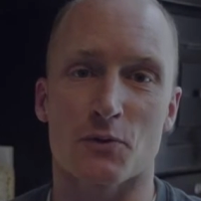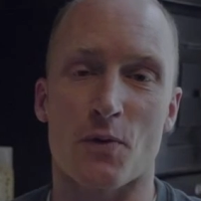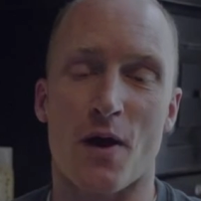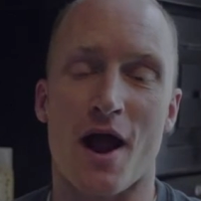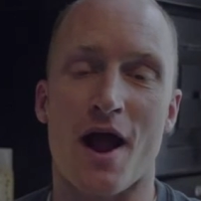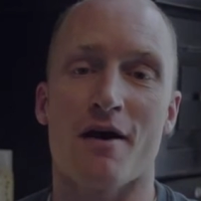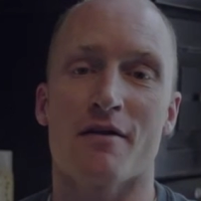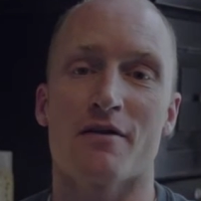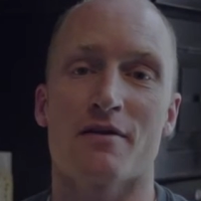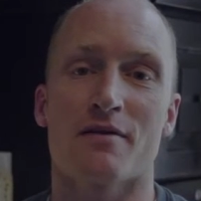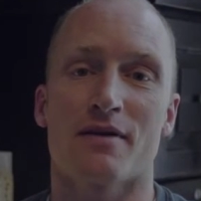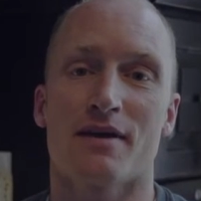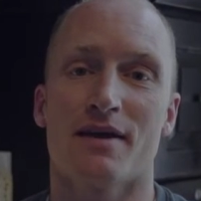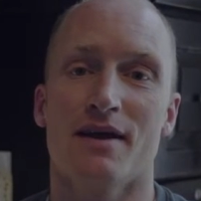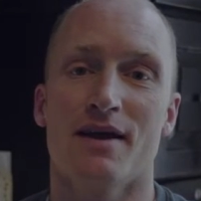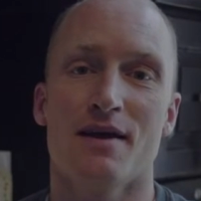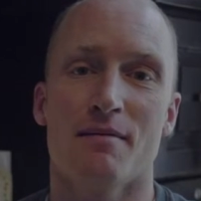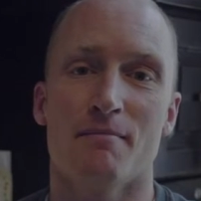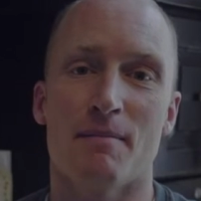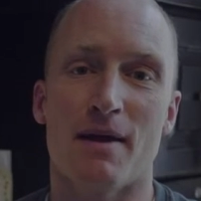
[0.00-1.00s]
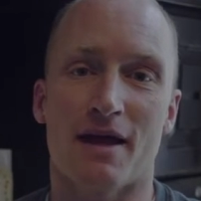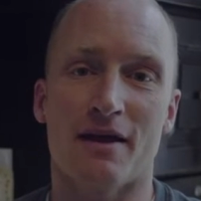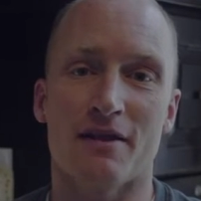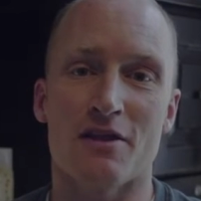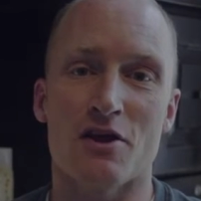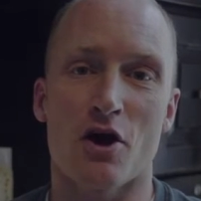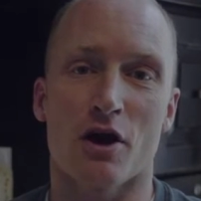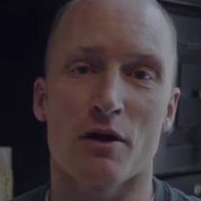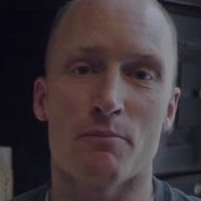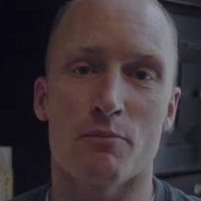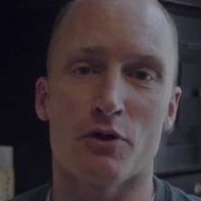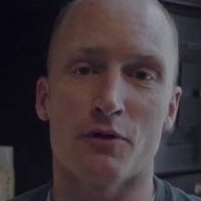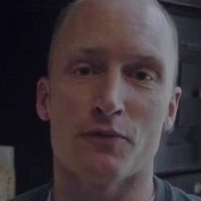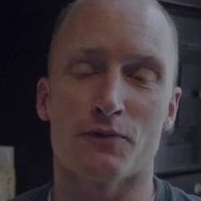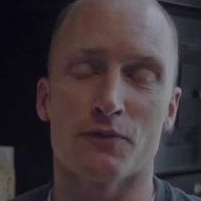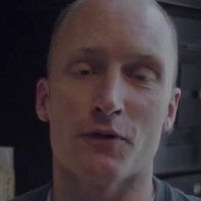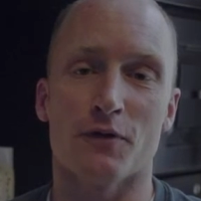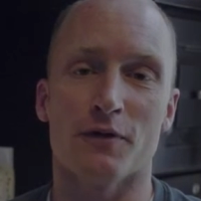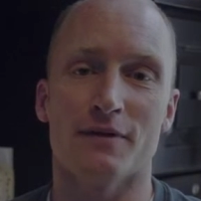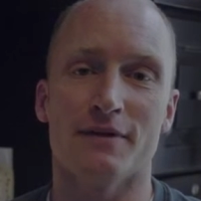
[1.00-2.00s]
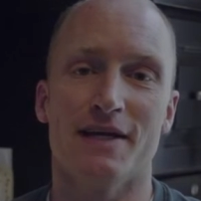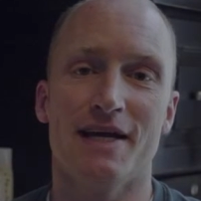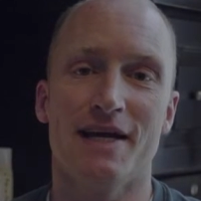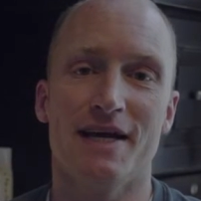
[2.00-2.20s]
around, making the yard beautiful,